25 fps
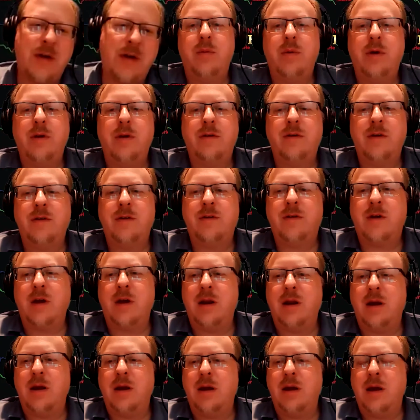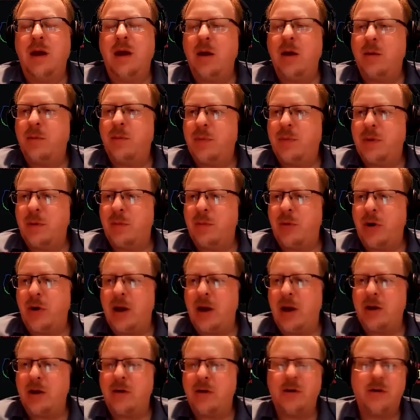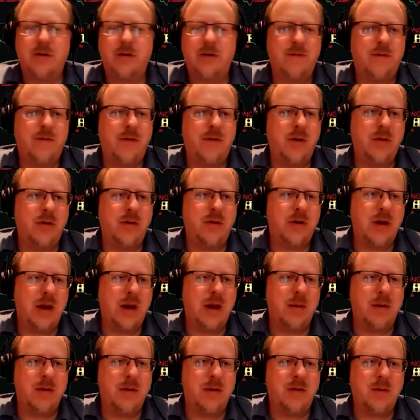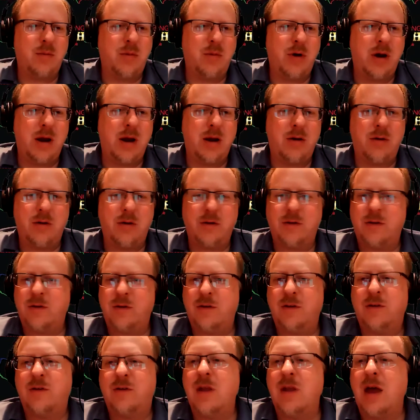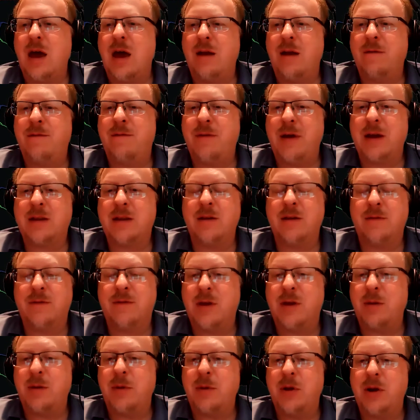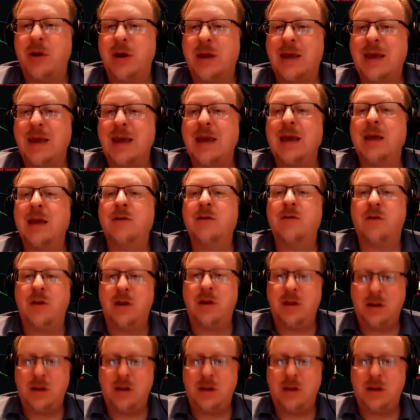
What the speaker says: this going to help the brand or further damage the brand, or is it just not effective communication?